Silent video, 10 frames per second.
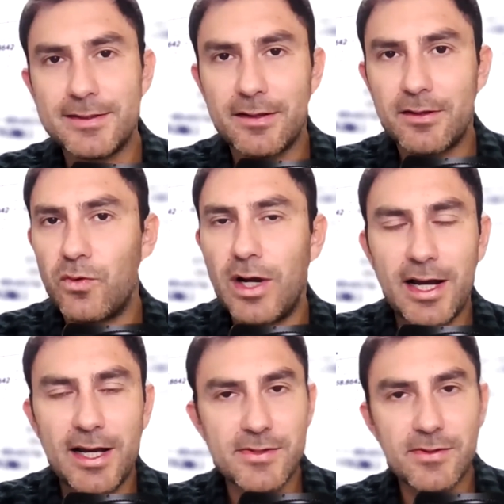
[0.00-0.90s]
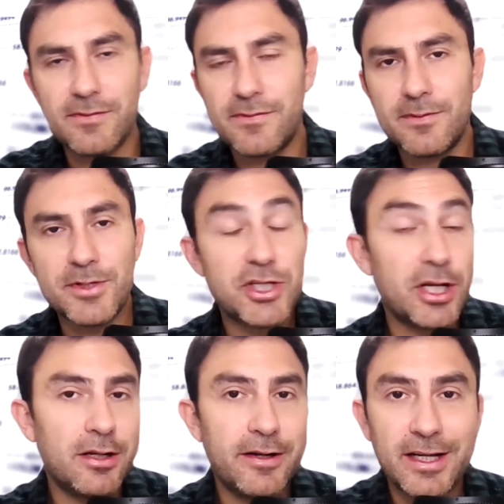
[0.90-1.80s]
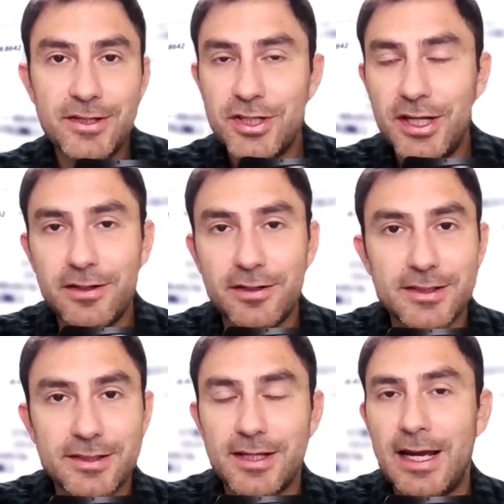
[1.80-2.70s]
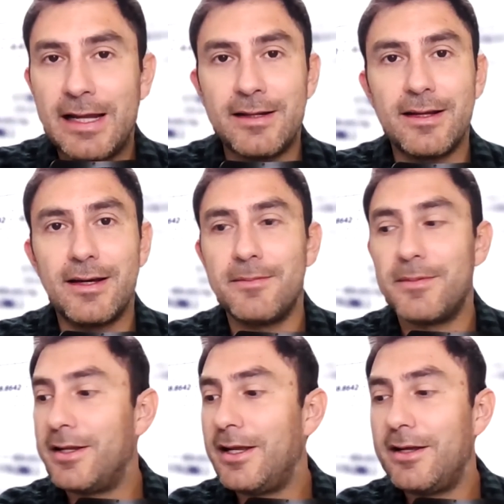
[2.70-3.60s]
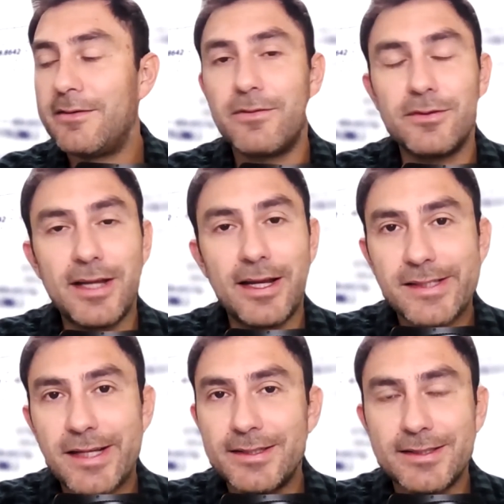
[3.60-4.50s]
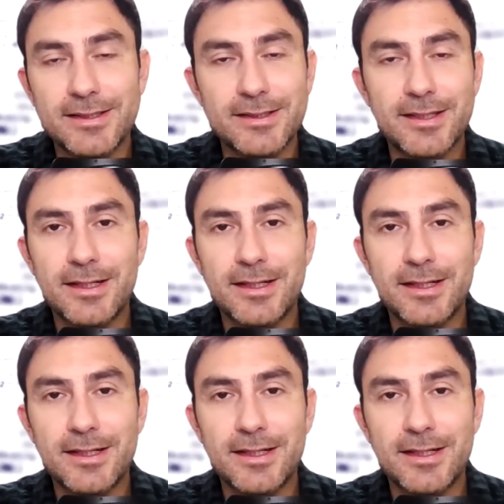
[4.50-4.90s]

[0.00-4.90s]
like the rise of machine learning engineers and the need for data scientists,